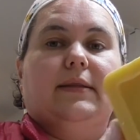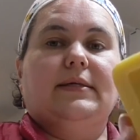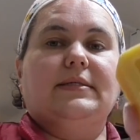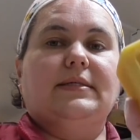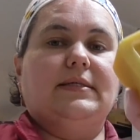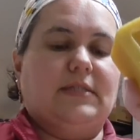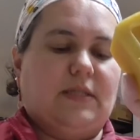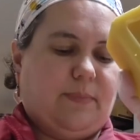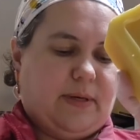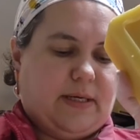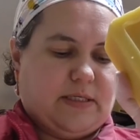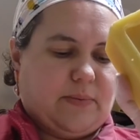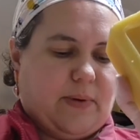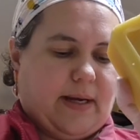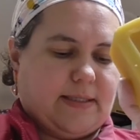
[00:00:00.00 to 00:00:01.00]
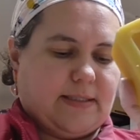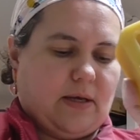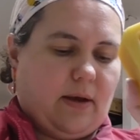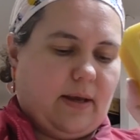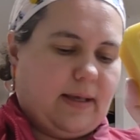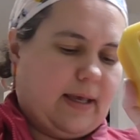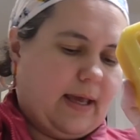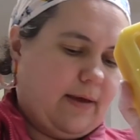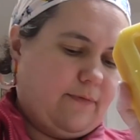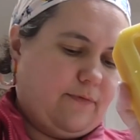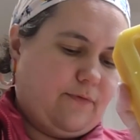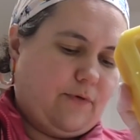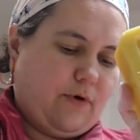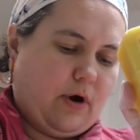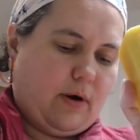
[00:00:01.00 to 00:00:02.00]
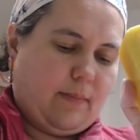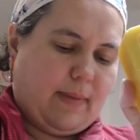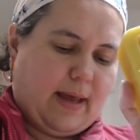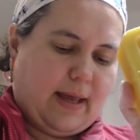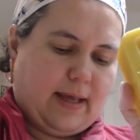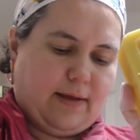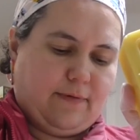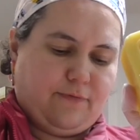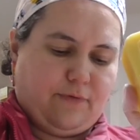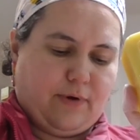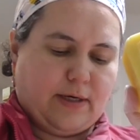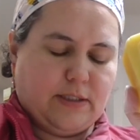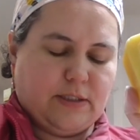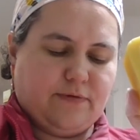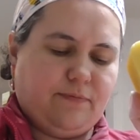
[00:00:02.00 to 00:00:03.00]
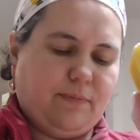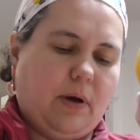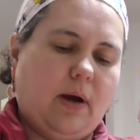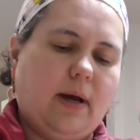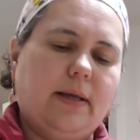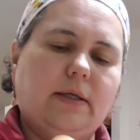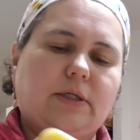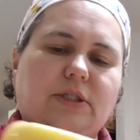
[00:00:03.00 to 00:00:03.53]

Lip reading: This is the beeswax I get from a friend of mine.